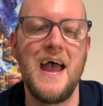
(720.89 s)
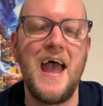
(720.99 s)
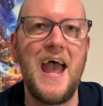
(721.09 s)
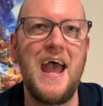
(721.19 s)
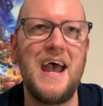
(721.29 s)

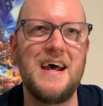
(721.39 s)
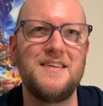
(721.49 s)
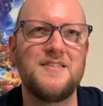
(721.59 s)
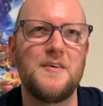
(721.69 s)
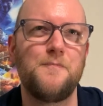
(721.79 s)

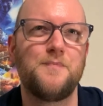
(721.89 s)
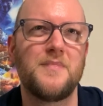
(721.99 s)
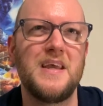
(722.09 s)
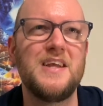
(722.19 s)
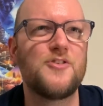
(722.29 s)
and
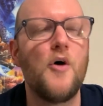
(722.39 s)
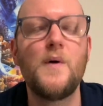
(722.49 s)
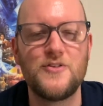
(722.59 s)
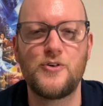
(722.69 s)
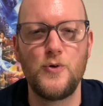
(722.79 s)
it's
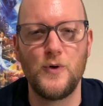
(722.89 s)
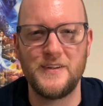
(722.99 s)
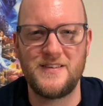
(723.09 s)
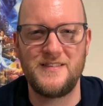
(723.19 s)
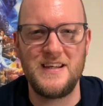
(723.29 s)
always cool
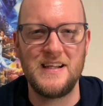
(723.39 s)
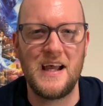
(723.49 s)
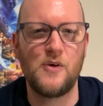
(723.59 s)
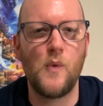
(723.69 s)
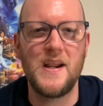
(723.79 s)
to see
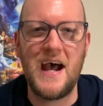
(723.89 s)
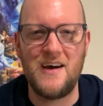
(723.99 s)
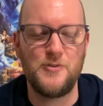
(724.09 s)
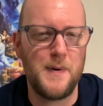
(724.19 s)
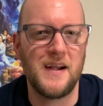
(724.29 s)
like what
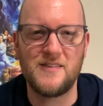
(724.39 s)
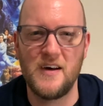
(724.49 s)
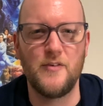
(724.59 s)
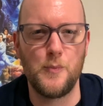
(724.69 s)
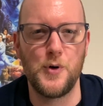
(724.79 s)
aspects
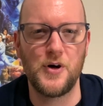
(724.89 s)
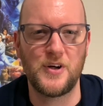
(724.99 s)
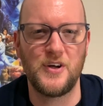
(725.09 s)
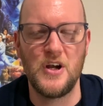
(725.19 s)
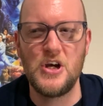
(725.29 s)
of a book
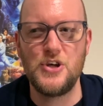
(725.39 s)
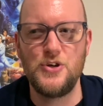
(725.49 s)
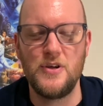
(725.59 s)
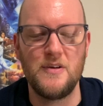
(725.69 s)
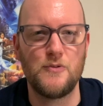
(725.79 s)

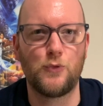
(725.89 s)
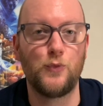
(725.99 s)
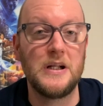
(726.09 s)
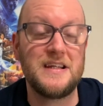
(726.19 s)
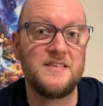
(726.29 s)

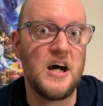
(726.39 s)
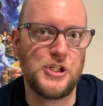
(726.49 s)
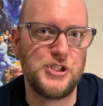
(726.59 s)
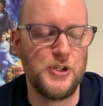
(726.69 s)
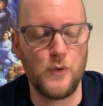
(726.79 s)
really
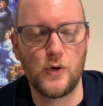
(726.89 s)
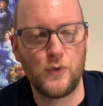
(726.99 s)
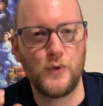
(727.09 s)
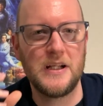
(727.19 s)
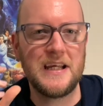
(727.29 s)
touch you or
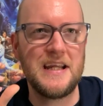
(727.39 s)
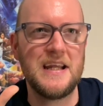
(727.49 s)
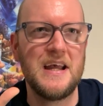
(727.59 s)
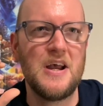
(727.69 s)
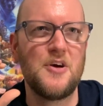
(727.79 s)
really
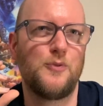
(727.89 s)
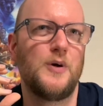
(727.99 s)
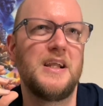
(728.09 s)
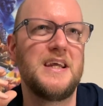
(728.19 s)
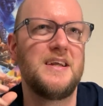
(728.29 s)

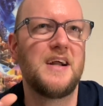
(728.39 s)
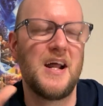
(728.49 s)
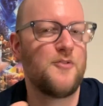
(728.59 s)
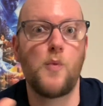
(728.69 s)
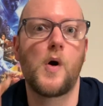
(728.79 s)
kind
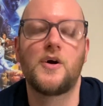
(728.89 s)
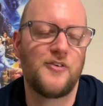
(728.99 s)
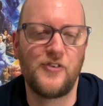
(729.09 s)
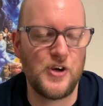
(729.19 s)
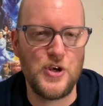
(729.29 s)
of work
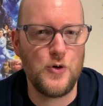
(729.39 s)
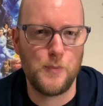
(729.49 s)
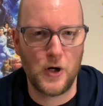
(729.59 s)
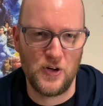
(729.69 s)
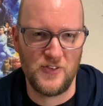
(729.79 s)
for you
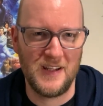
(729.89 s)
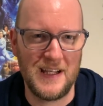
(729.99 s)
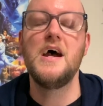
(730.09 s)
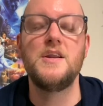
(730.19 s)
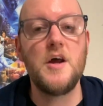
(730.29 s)
personally.
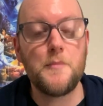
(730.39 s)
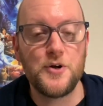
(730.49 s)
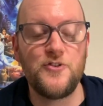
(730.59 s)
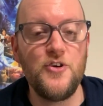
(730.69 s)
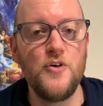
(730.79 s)
Number
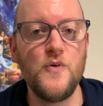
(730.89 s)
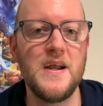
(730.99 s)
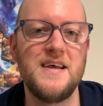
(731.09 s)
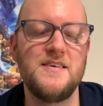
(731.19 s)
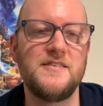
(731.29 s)
two
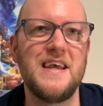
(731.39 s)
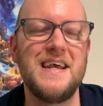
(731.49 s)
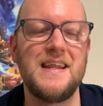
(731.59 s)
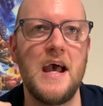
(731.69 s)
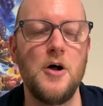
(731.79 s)
is
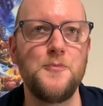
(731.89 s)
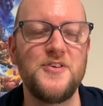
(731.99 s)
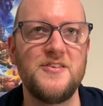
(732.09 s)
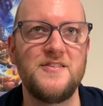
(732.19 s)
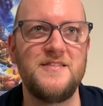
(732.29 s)
it helps
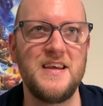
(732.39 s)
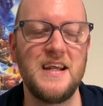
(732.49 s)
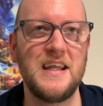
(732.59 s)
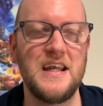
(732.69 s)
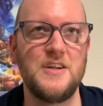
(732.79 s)
us
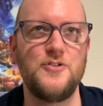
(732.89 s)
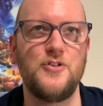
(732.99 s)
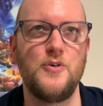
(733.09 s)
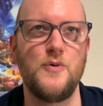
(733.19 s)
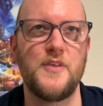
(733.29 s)
dig
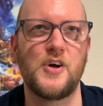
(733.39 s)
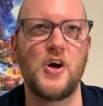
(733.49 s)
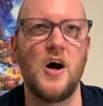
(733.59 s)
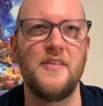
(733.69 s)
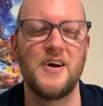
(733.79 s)
into
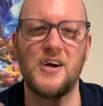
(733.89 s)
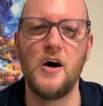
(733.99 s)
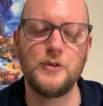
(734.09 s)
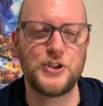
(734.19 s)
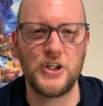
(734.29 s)
the
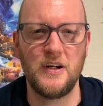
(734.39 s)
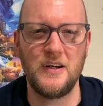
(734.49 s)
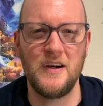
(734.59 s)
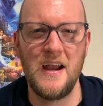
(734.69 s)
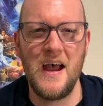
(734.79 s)

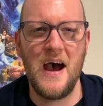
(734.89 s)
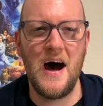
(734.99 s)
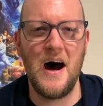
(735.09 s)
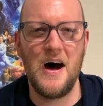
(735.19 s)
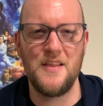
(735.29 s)
culture
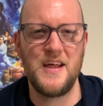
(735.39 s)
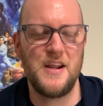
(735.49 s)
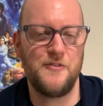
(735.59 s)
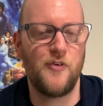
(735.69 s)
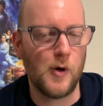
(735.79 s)
that
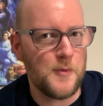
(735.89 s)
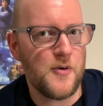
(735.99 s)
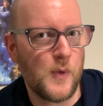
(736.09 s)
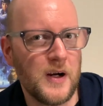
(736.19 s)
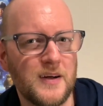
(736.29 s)
informed the
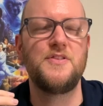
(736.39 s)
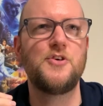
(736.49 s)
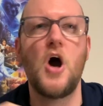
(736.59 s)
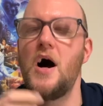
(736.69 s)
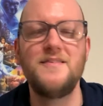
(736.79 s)
work.
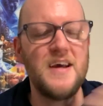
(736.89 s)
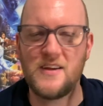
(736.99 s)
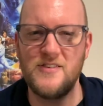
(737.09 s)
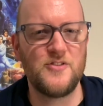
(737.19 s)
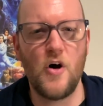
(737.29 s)

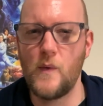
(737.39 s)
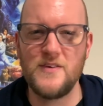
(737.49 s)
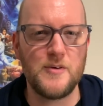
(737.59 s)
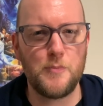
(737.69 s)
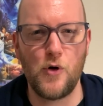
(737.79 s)
Context is
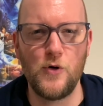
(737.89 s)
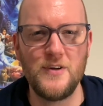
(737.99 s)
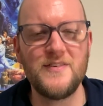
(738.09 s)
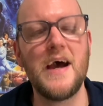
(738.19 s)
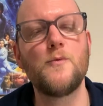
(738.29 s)
always
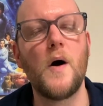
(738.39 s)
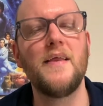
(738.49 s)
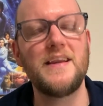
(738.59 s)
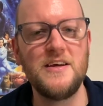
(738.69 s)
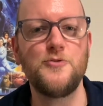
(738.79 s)
important, and while
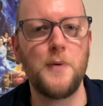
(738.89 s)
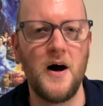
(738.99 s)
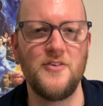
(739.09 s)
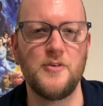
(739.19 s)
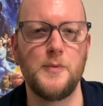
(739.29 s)
it is
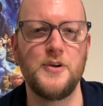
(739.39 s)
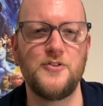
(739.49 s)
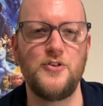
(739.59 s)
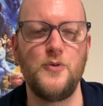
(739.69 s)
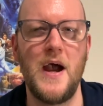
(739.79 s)
possible
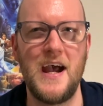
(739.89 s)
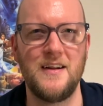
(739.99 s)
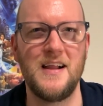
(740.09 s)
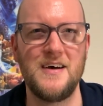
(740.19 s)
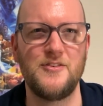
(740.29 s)
to
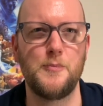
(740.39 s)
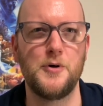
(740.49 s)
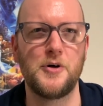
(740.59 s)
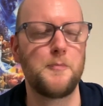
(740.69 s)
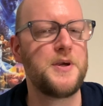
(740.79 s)
analyze a
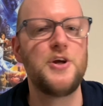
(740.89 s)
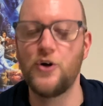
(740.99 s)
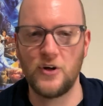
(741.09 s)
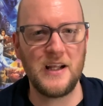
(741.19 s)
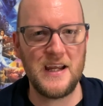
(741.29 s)
book
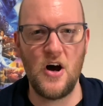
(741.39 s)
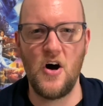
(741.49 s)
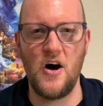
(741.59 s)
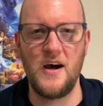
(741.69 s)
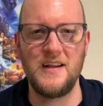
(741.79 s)
purely
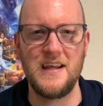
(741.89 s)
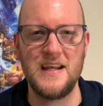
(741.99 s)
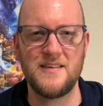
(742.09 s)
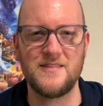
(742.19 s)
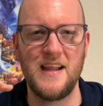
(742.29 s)
on
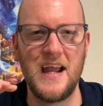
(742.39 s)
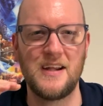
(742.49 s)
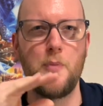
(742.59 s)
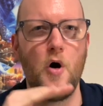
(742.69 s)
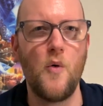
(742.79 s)
its
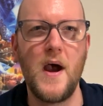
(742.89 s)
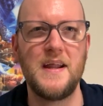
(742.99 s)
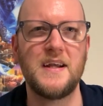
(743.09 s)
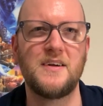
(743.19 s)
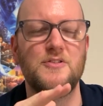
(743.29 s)
like
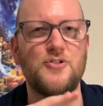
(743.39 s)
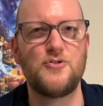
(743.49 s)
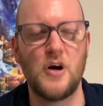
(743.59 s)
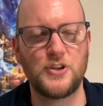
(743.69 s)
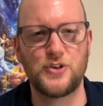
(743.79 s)
poetic,
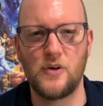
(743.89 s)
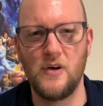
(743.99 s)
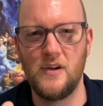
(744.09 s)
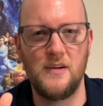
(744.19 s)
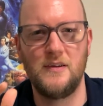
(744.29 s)

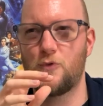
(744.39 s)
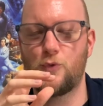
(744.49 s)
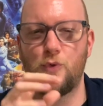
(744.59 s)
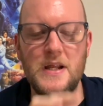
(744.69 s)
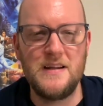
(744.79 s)
structural,
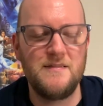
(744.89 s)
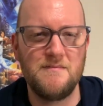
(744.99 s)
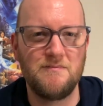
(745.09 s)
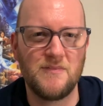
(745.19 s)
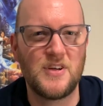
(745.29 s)

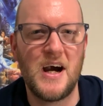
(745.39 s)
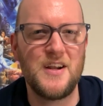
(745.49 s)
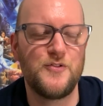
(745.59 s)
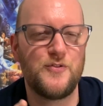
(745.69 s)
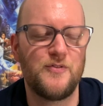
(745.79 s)
written kind of